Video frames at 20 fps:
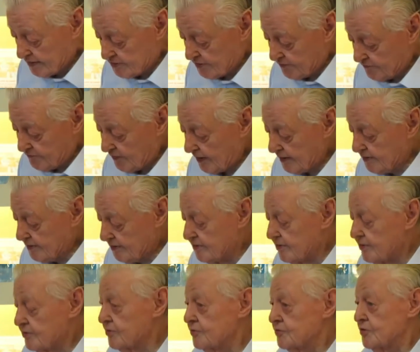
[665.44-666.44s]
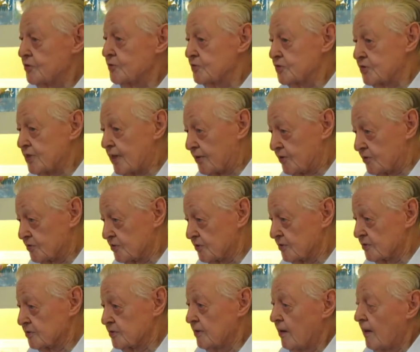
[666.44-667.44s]
is divided into two
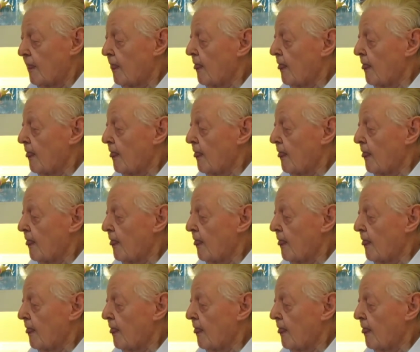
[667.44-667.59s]
sections,